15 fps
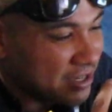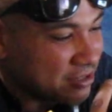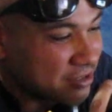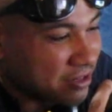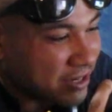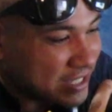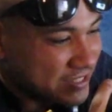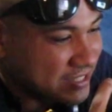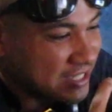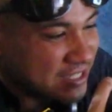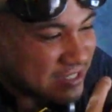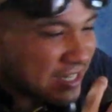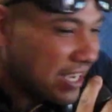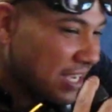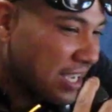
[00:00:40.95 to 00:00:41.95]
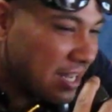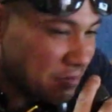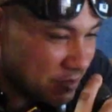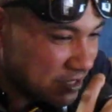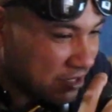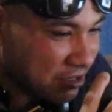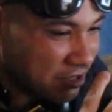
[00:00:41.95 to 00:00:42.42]
I seen that, like, yeah, let
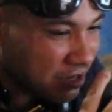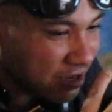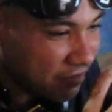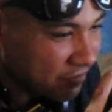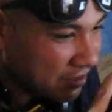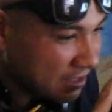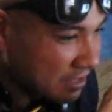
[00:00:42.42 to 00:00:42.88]
me turn it off.